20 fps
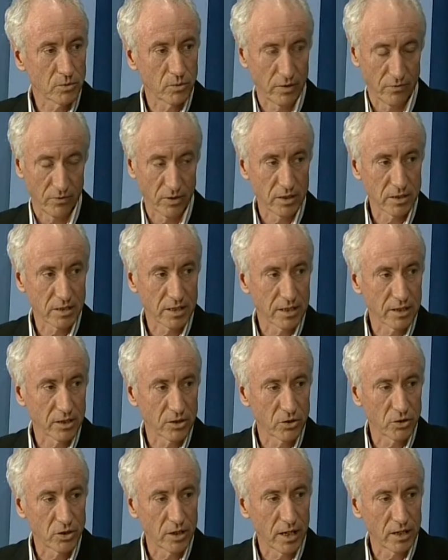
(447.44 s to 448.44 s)
if it is getting
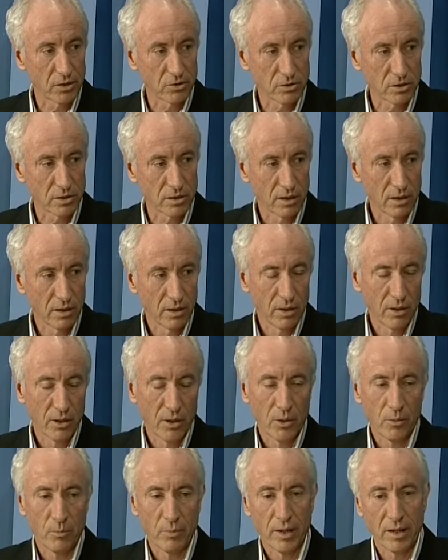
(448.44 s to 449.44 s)
too dangerous.
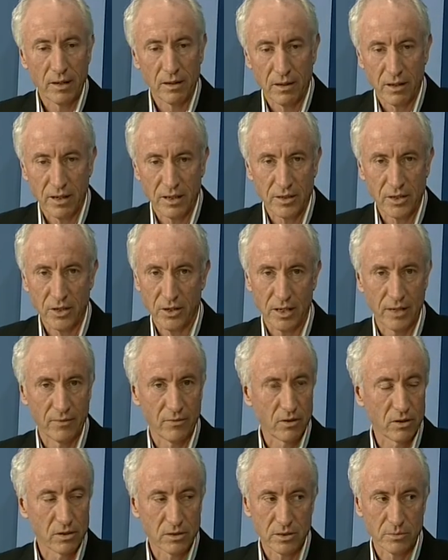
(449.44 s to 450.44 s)
But I don't have a
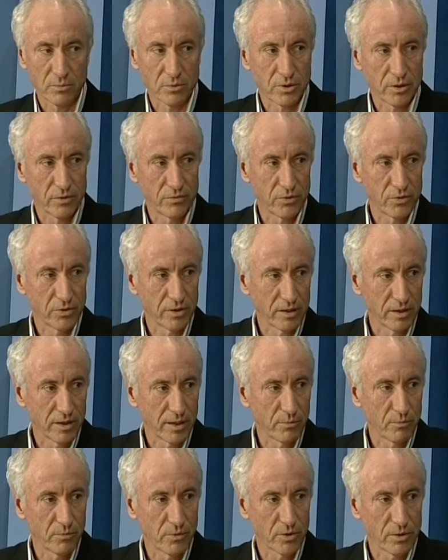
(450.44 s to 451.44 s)
lot of sympathy for
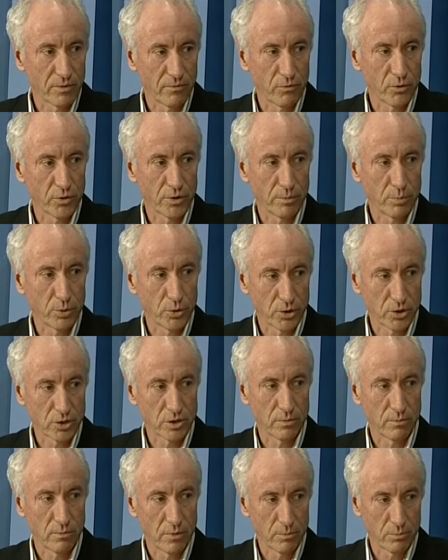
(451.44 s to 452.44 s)
the
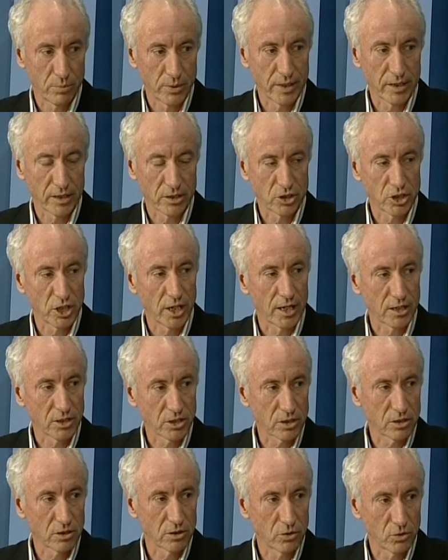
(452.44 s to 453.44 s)
person being
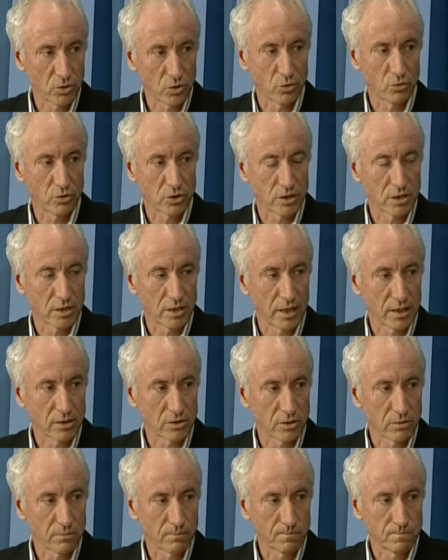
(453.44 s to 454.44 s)
chased who causes the accident.